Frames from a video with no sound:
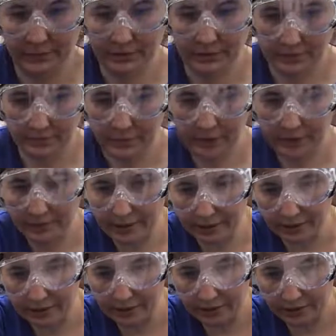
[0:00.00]
By the way, our
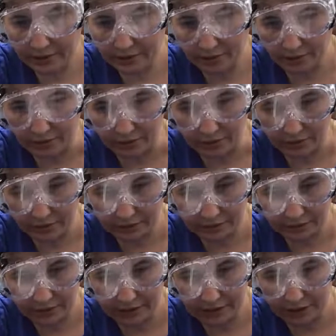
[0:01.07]
steel wool
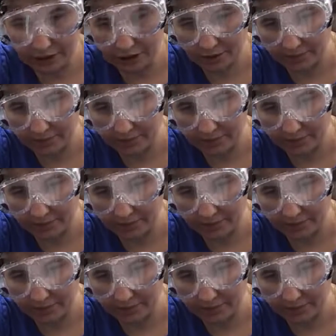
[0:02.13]
has jumped